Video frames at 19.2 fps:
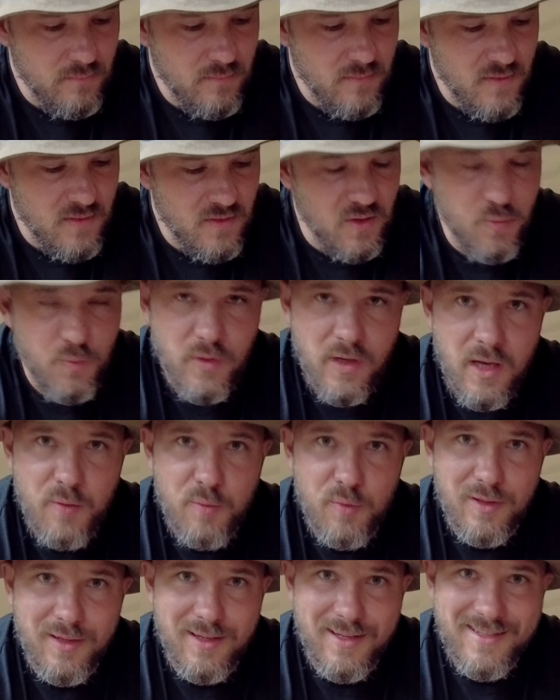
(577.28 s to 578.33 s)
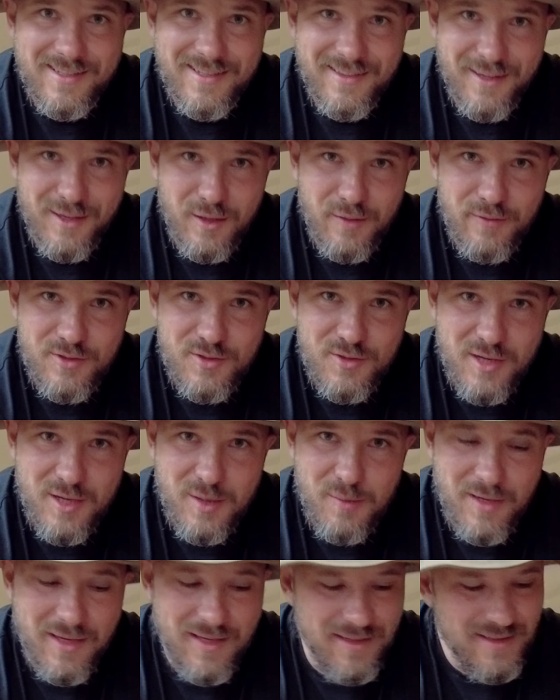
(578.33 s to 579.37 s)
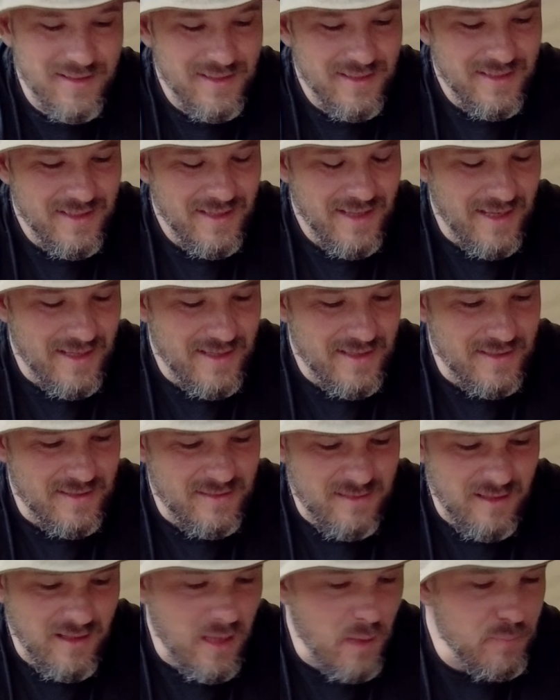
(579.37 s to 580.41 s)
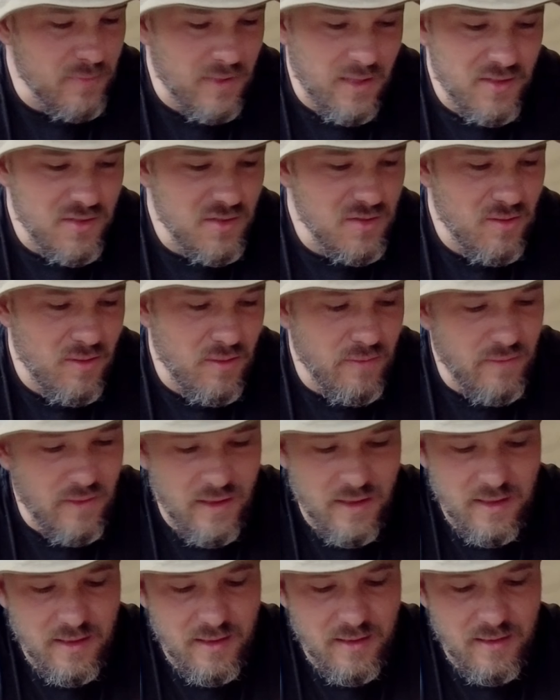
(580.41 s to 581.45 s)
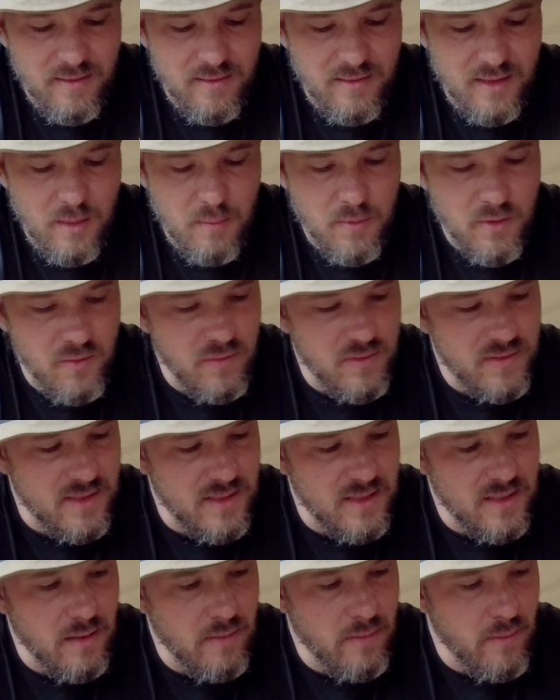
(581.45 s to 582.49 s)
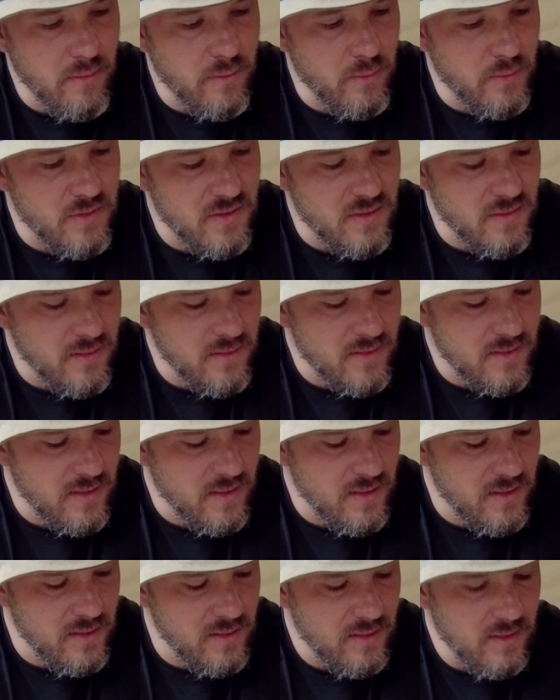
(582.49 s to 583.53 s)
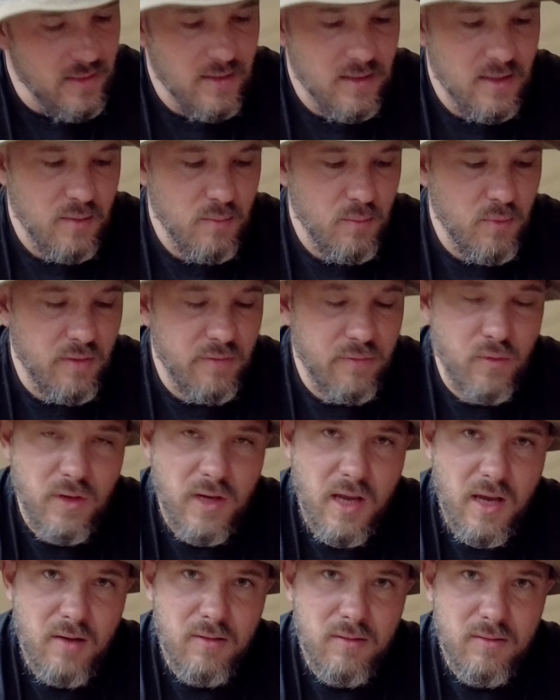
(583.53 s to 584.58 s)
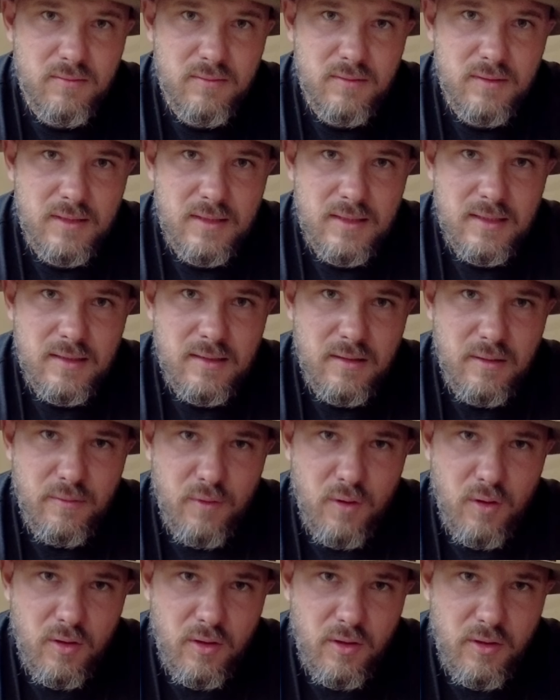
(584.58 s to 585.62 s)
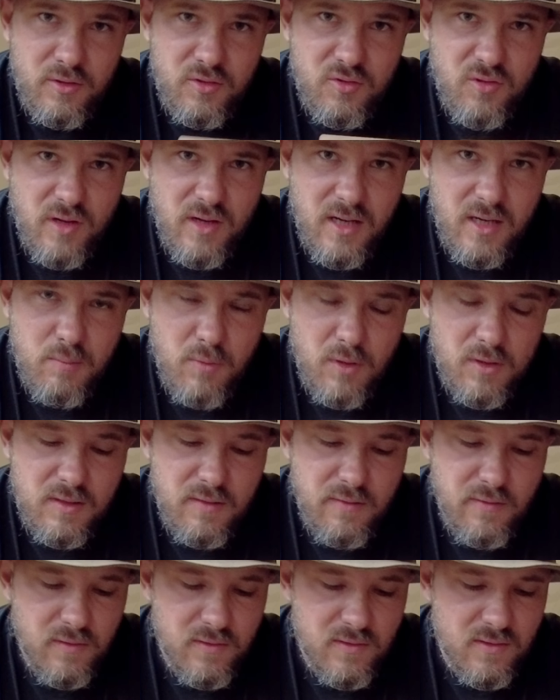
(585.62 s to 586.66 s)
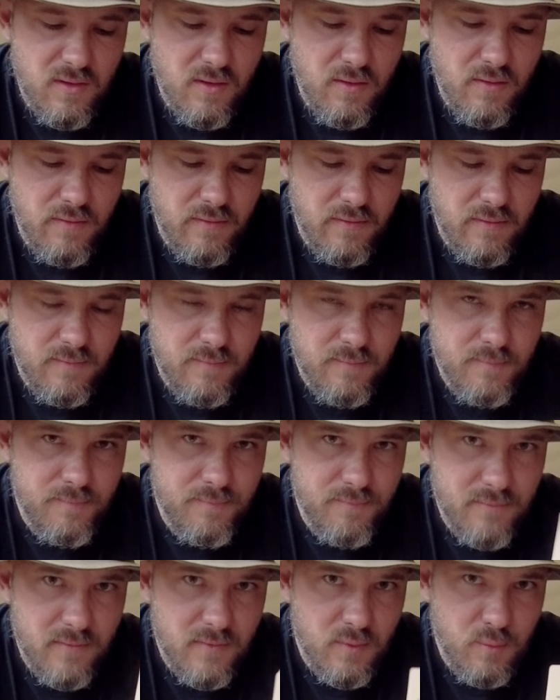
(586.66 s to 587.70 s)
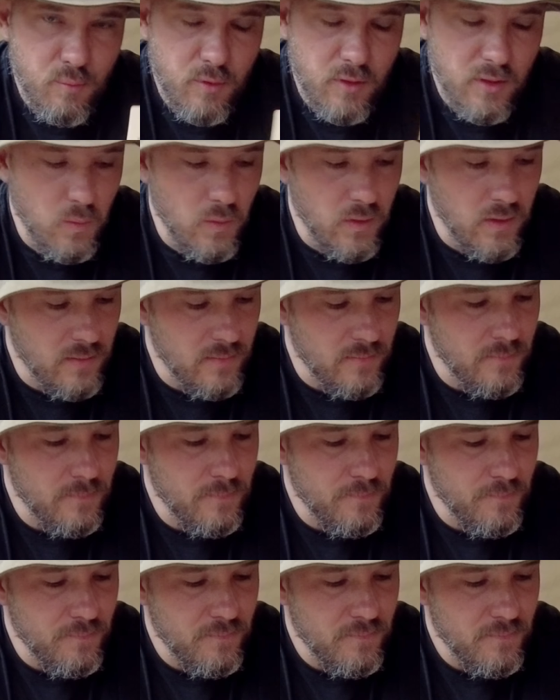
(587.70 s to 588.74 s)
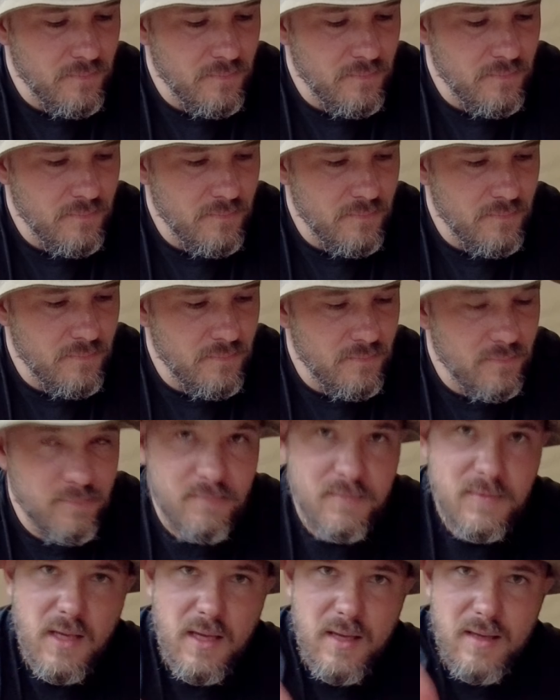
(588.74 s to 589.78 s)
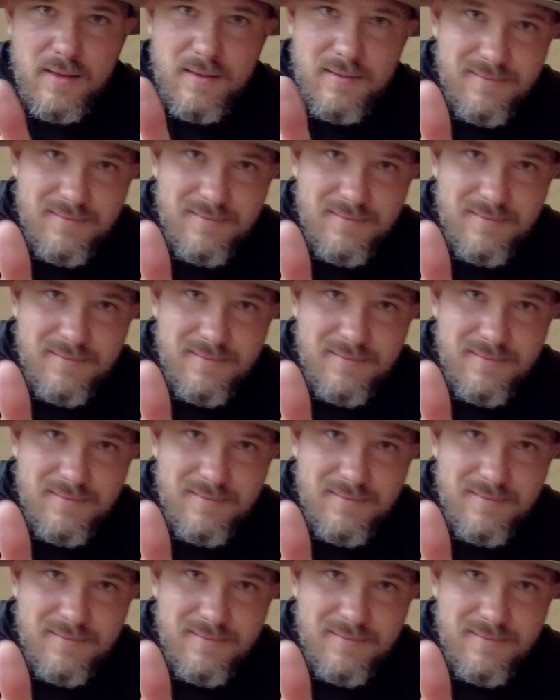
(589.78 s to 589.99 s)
Super happy, guys. Thank you for joining me, and I'll update you if I come across any other thoughts on this guy. But for now, the Vargo Triad multi-fuel stove, big win. Yay.